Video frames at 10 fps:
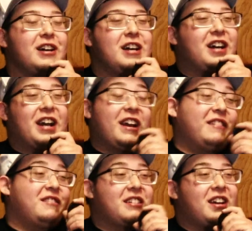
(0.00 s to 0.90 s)
Yeah.
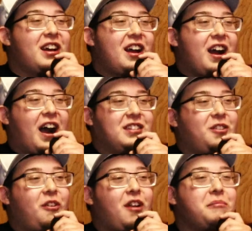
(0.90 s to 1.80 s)
And I
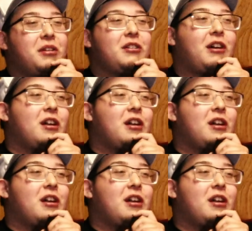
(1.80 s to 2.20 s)
did all right, bro.